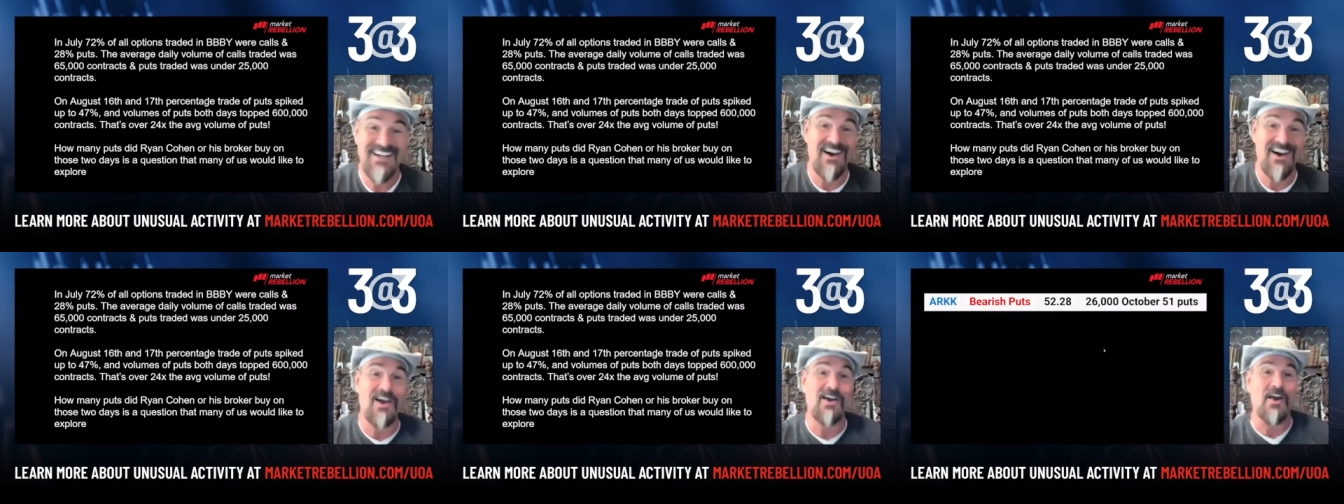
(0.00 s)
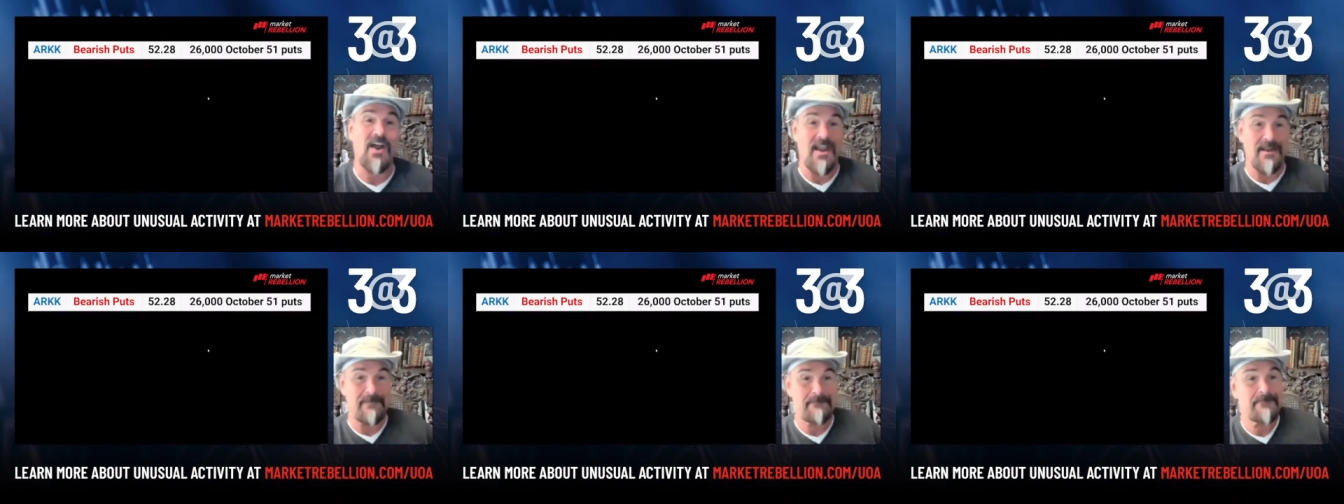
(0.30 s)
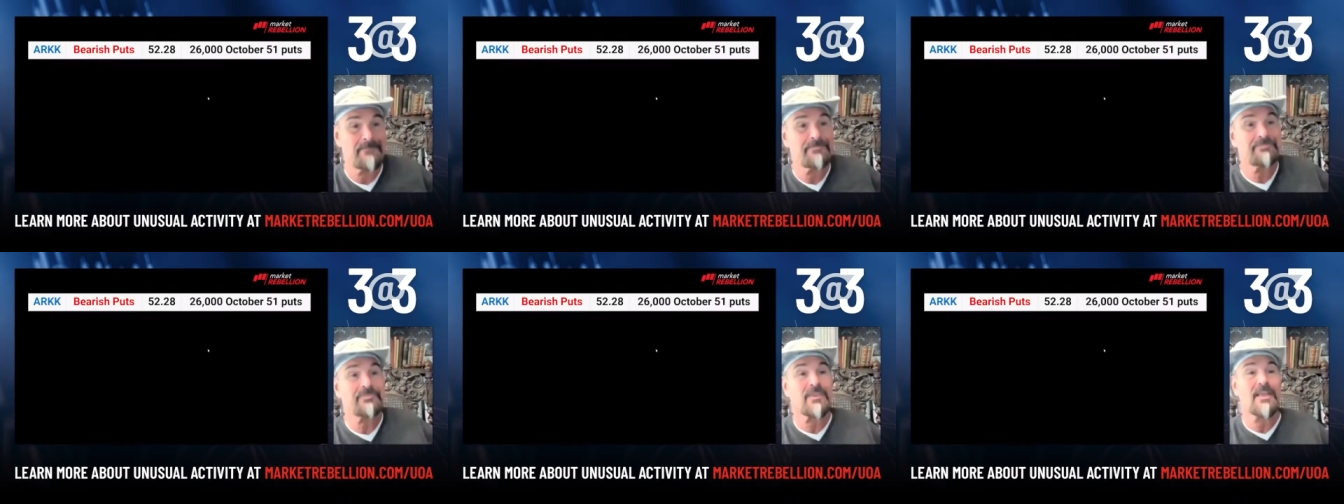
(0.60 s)
All right,
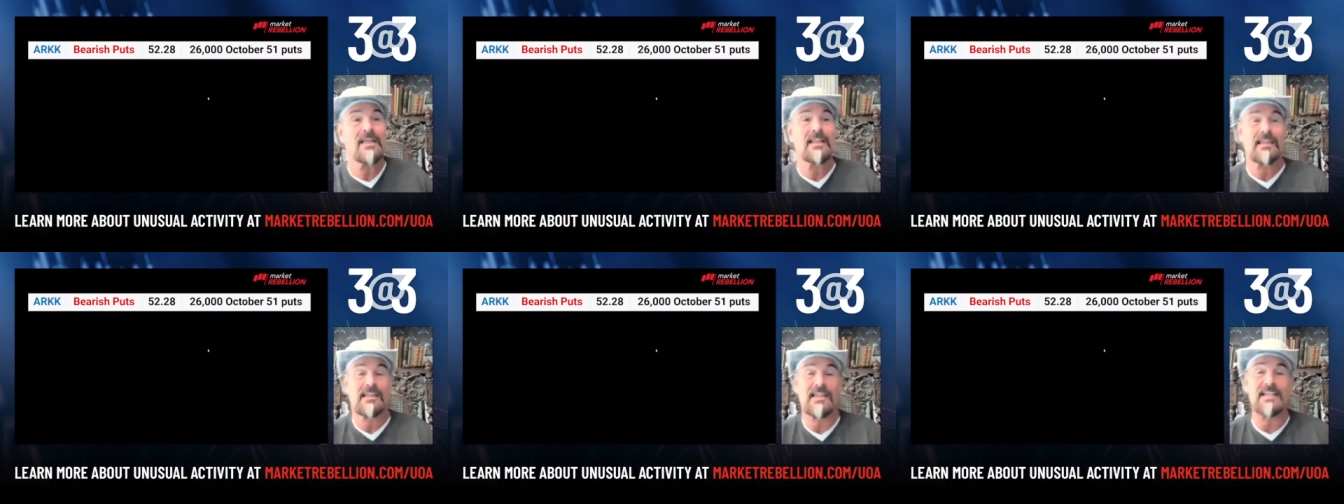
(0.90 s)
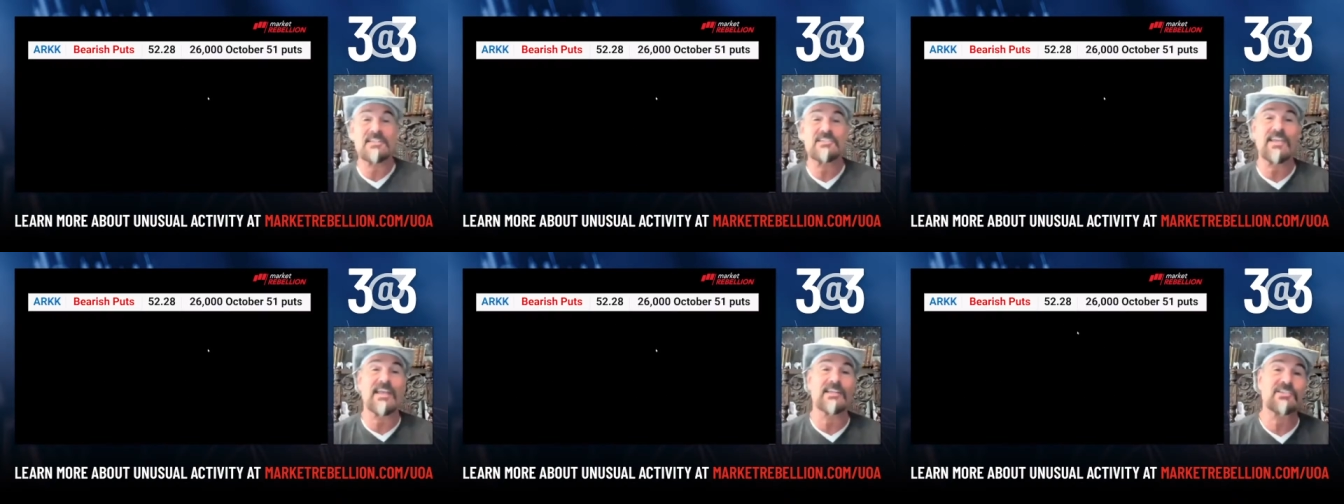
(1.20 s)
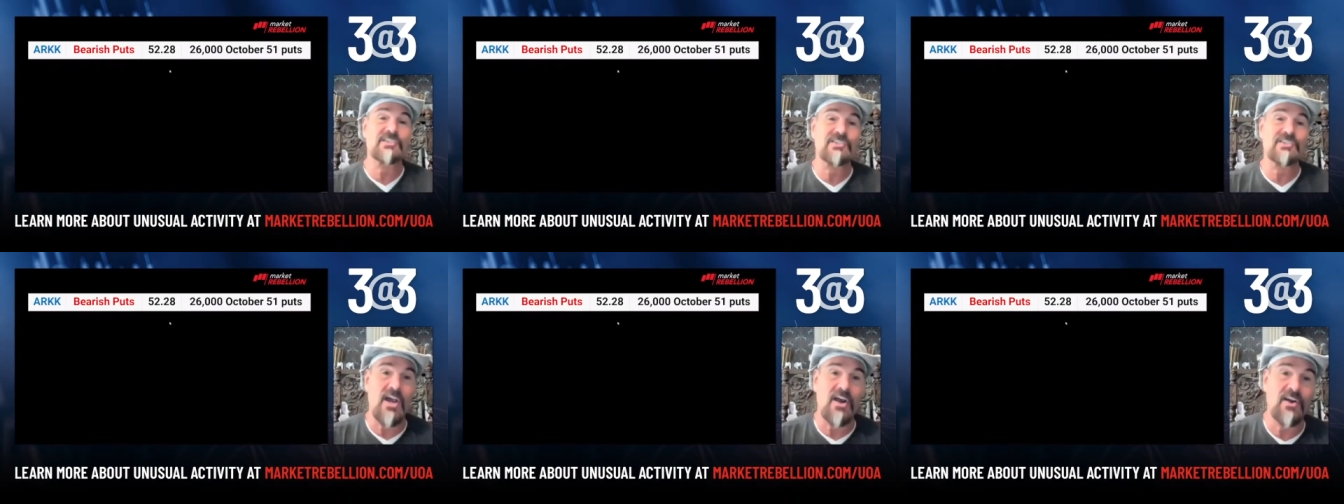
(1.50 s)
let's get
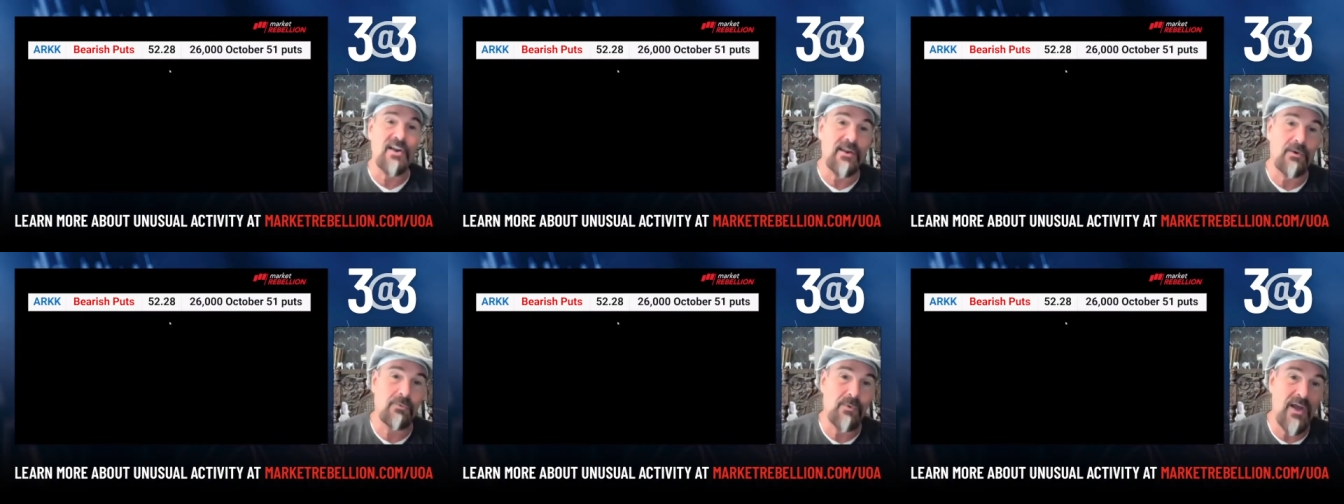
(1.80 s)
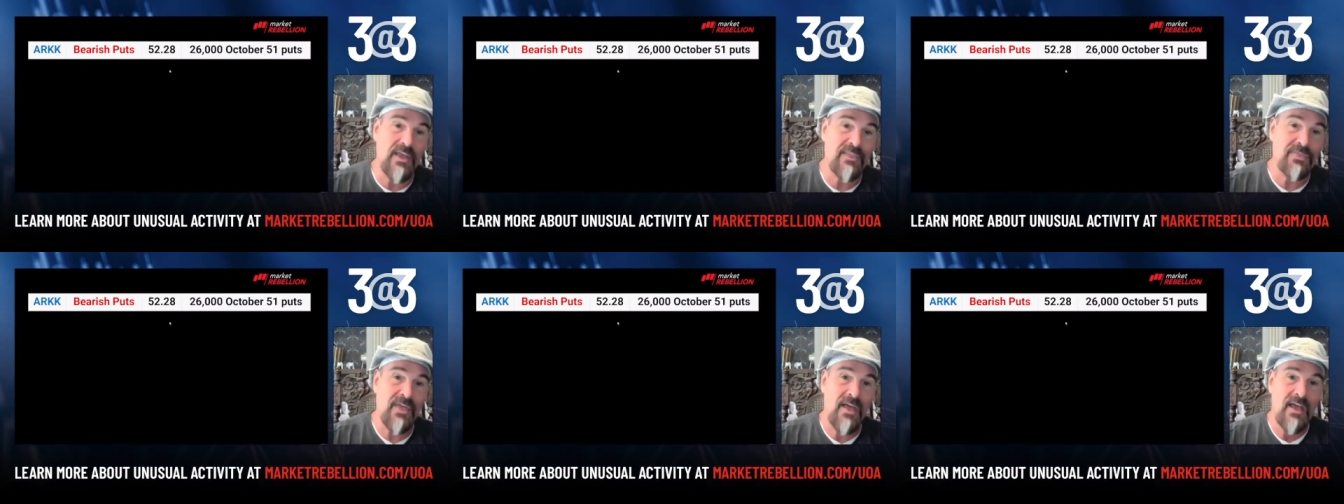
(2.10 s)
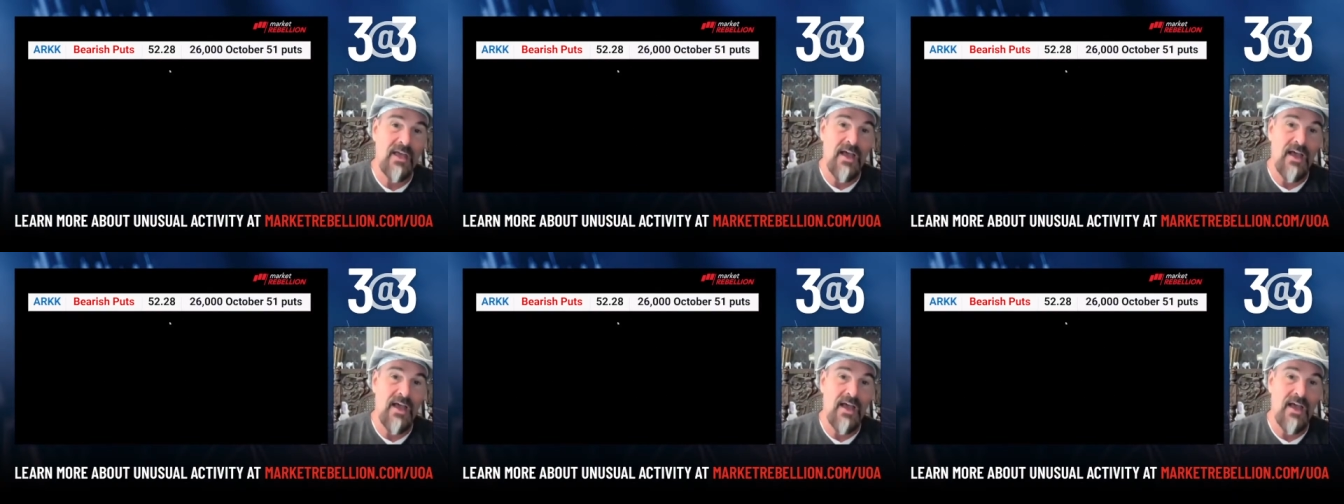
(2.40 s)
started with